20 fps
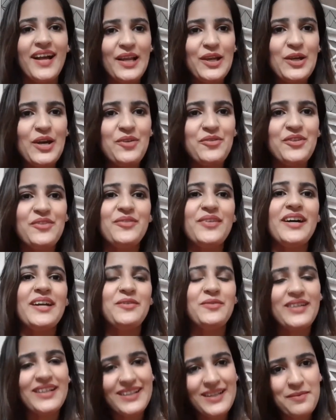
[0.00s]
Hello
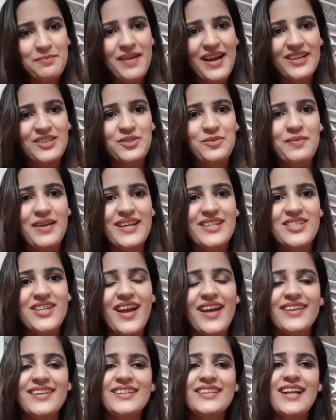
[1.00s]
everyone, welcome back to my
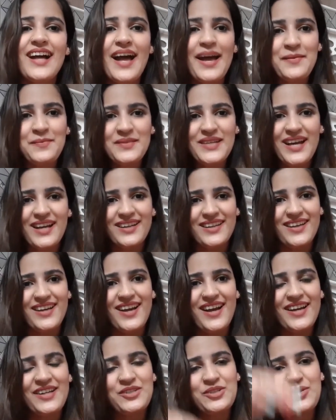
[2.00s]
channel. I'm
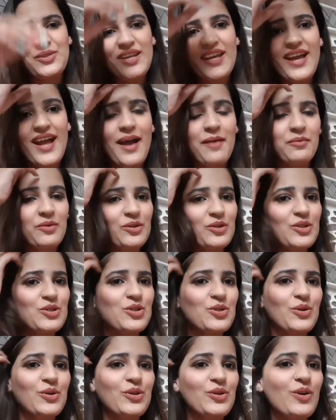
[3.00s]
Tanya and today I'm going to
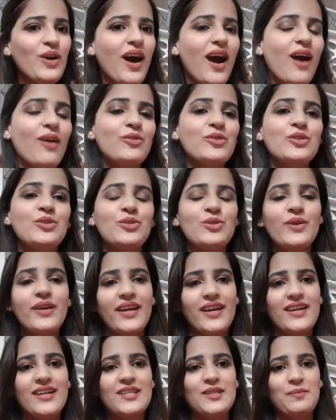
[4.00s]
show you how to do
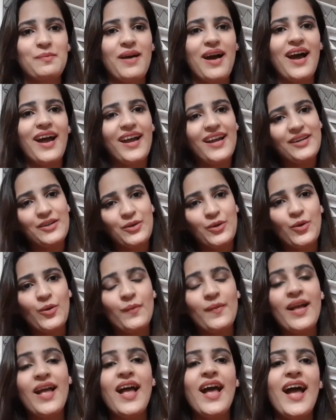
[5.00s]
hair spa at
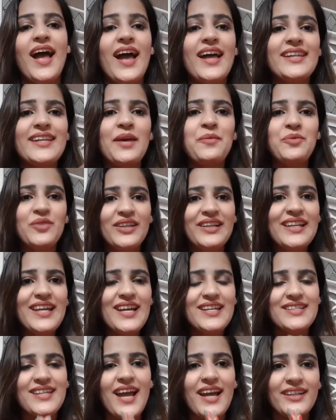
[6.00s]
home. And I'm really
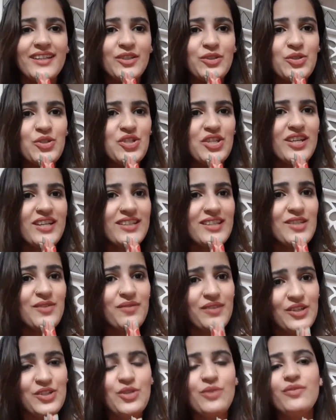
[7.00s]
excited to share this
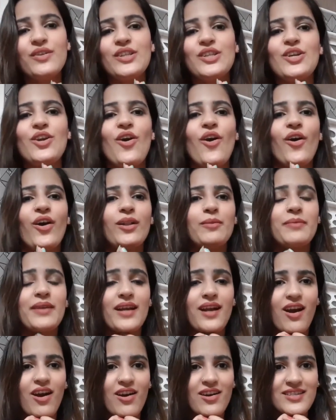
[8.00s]
video with you all
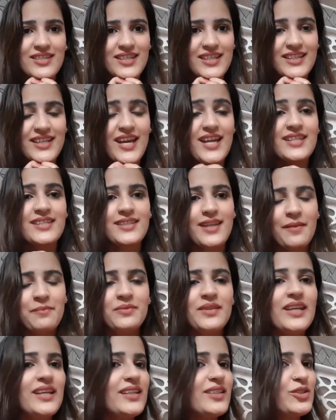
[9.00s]
because it has
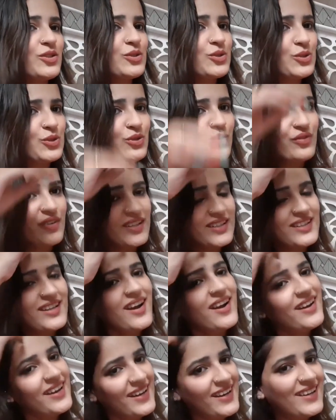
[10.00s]
something to do with
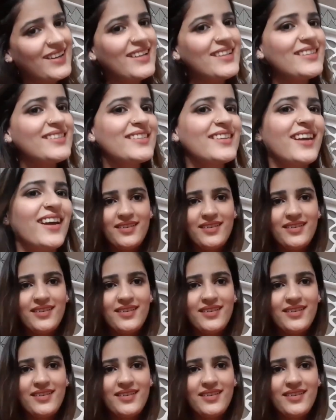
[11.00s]
our hairs.